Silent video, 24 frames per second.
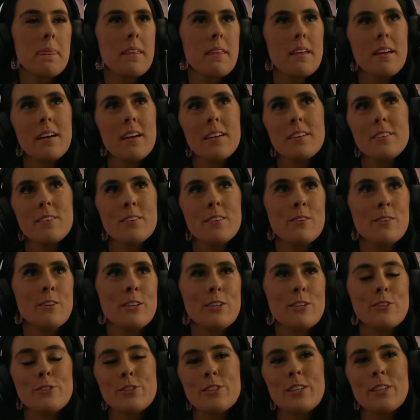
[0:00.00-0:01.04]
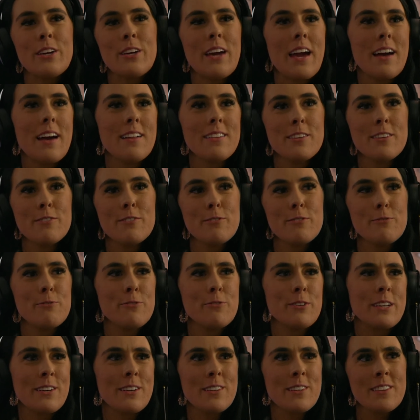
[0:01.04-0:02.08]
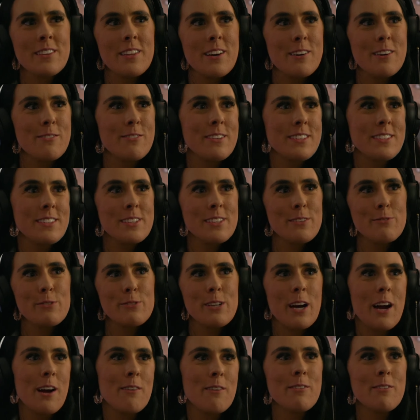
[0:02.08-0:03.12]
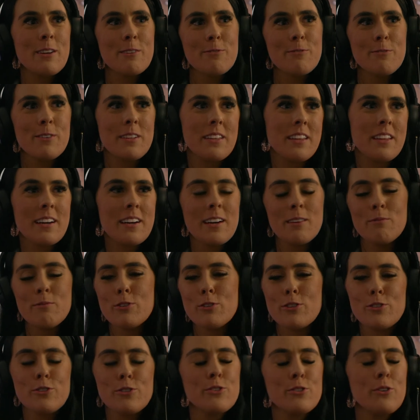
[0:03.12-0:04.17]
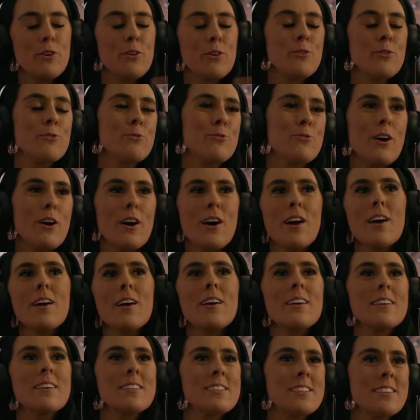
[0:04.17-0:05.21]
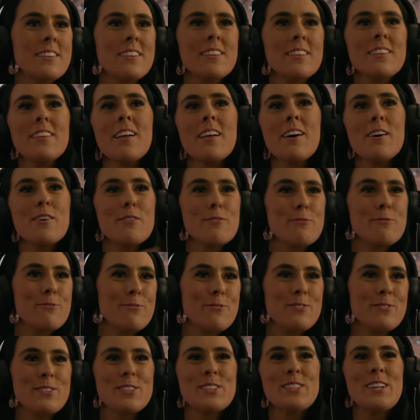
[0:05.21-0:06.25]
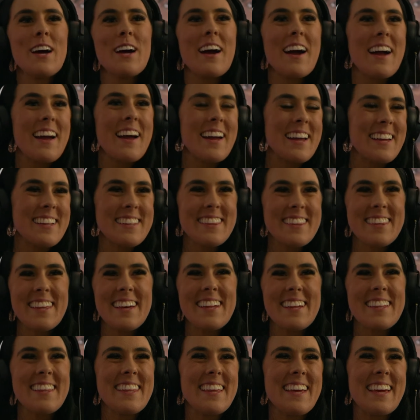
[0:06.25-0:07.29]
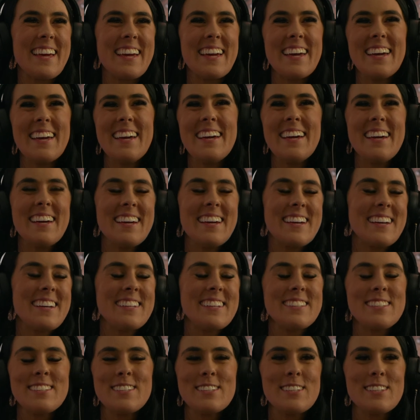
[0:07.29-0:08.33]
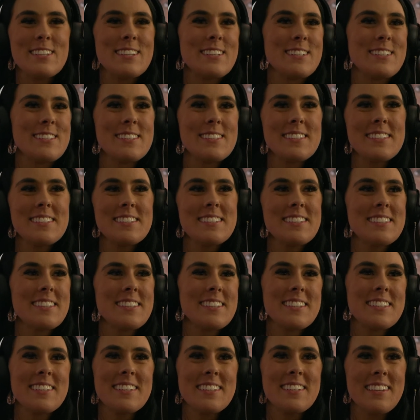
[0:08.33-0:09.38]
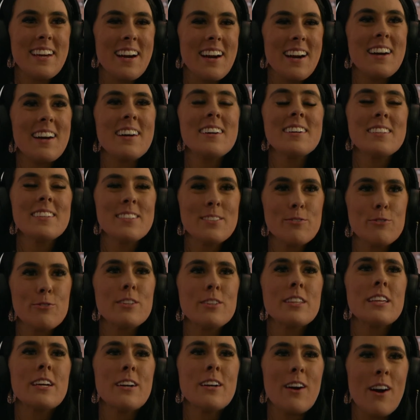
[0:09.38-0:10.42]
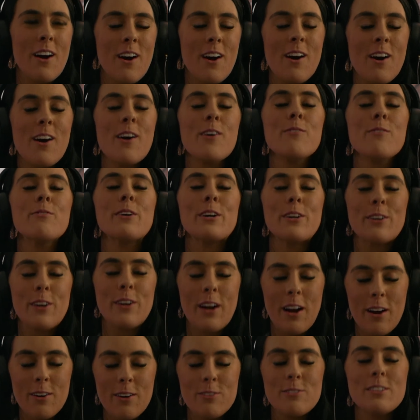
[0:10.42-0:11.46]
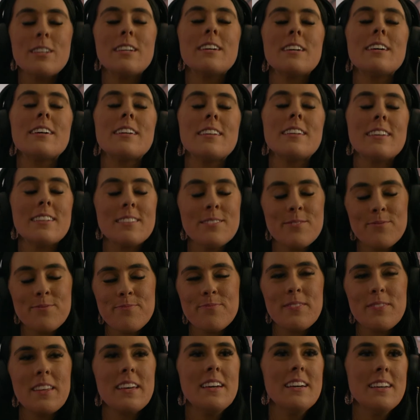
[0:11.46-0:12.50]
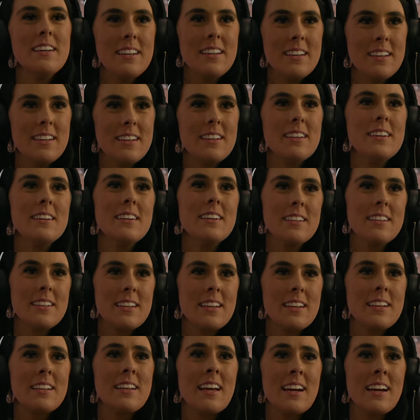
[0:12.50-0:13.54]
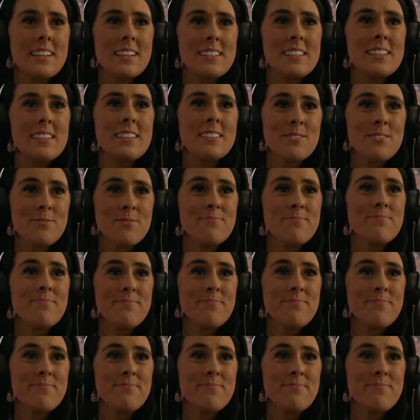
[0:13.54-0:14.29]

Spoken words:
I don't know, you can't live in fear and love at the same time. And I feel like I'm just so far into the love side that like it's just really calm and grounded and connected.